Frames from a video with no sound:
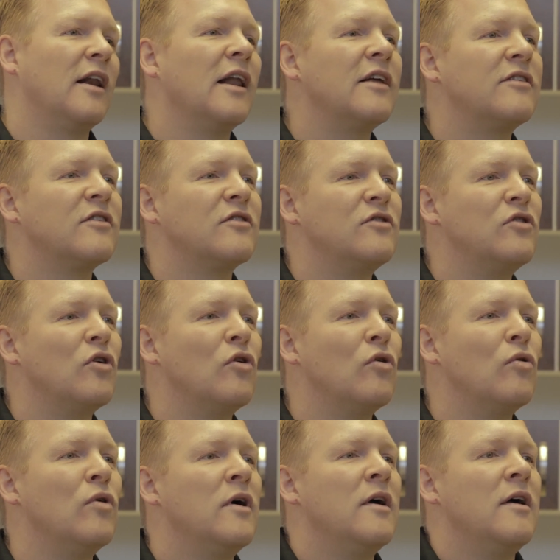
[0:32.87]
It lets us
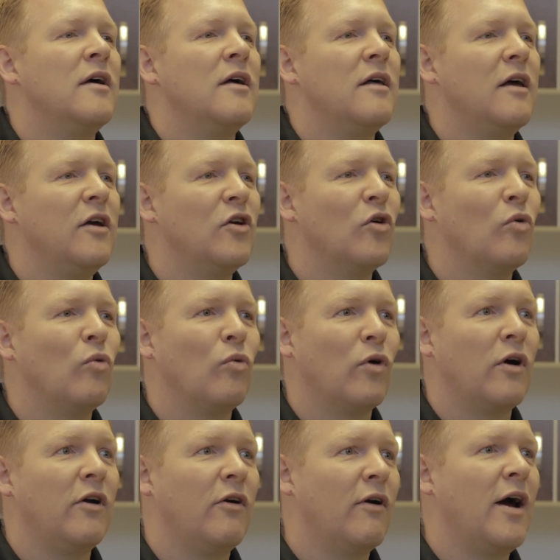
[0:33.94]
know,
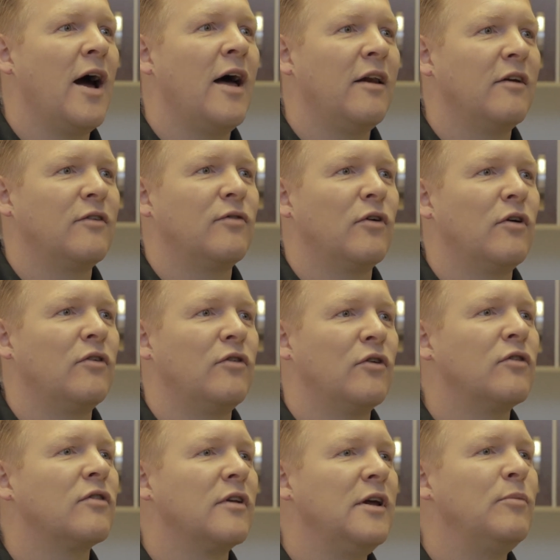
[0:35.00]
where you're at as far as
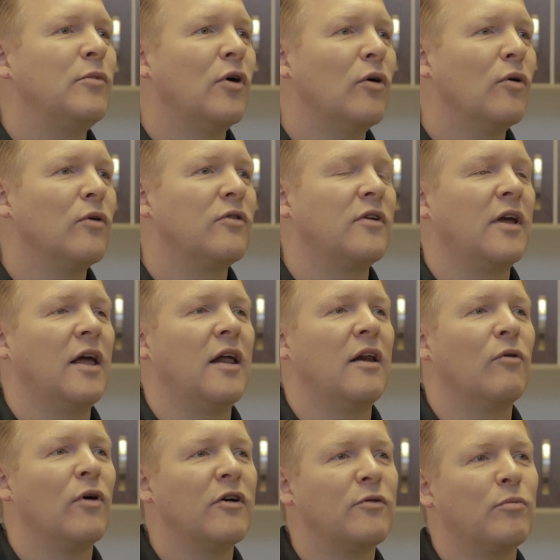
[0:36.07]
your sleep goes. And
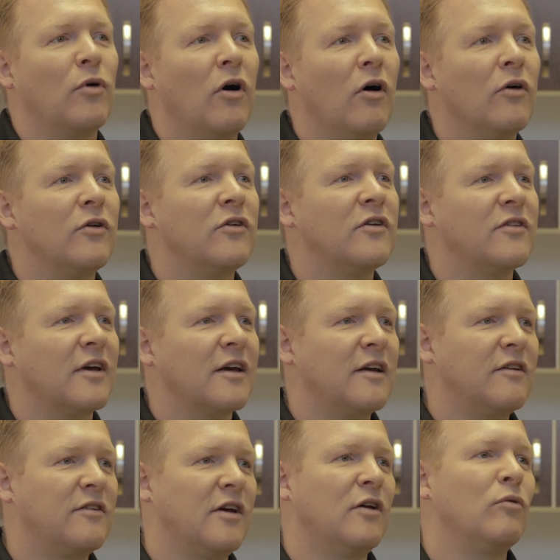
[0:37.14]
the respirologist, like
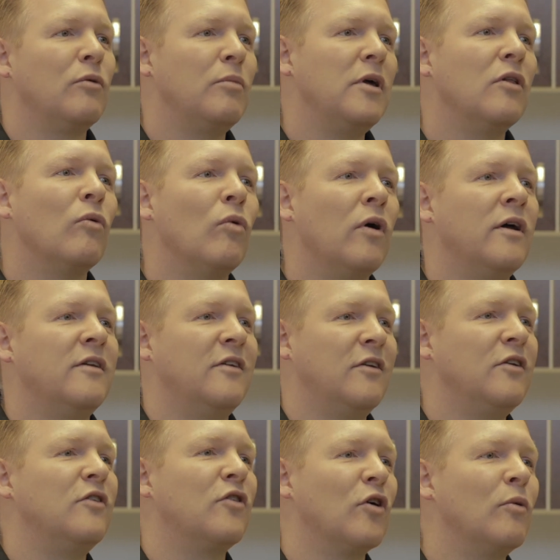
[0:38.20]
I said, would be the one to
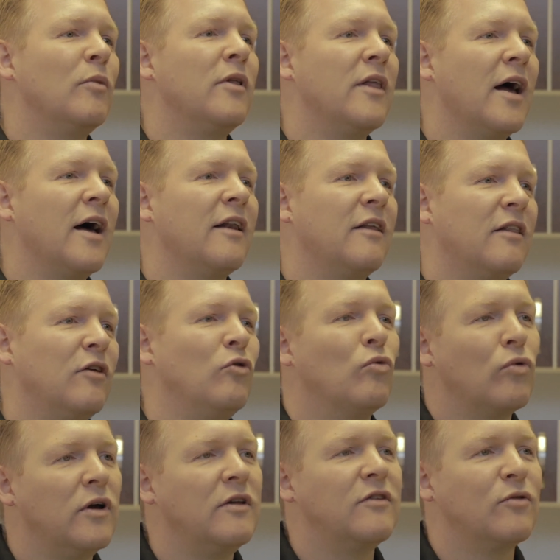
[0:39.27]
determine that, who
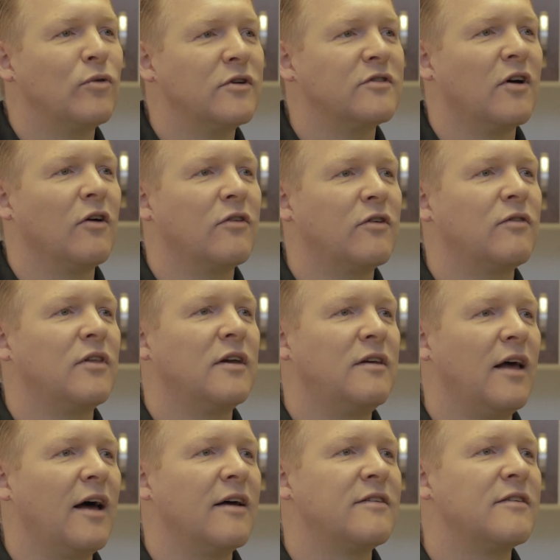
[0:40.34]
reads the results of the
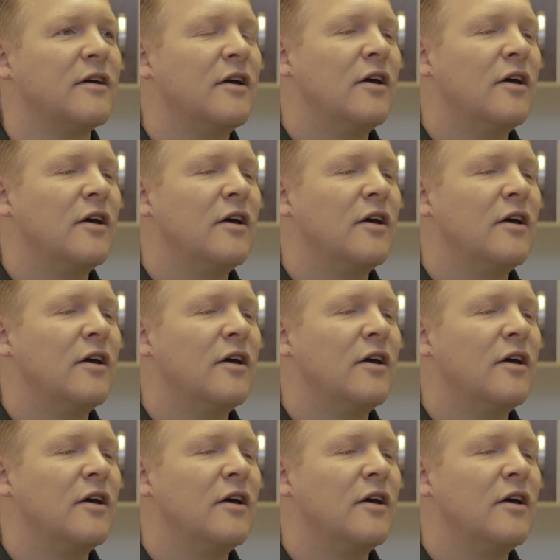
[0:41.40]
test.